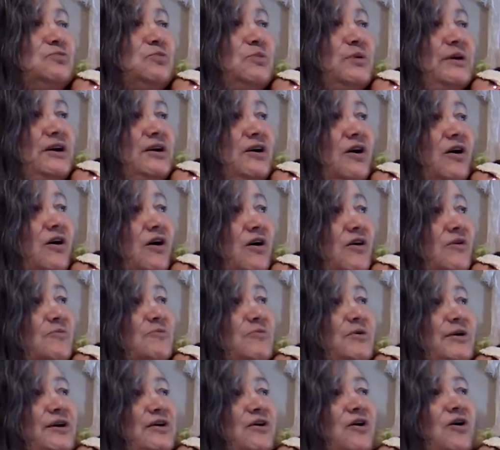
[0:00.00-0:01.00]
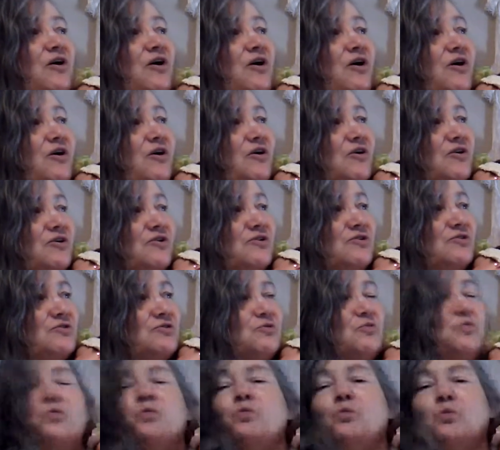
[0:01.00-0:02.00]
we all
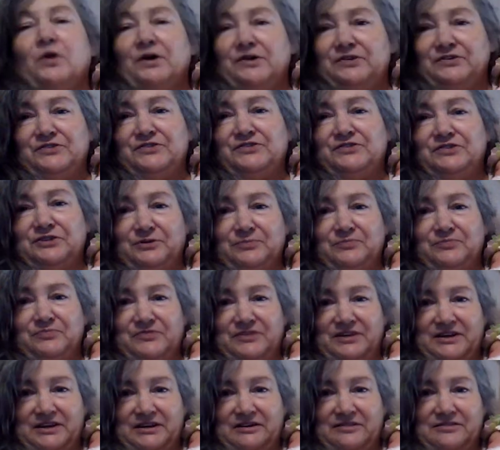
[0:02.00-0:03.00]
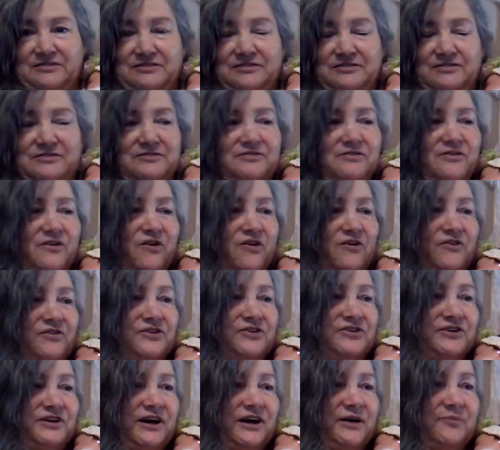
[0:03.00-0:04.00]
want something all
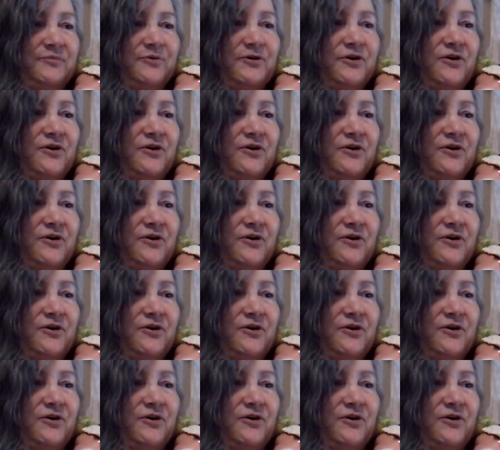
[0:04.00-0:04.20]
the time.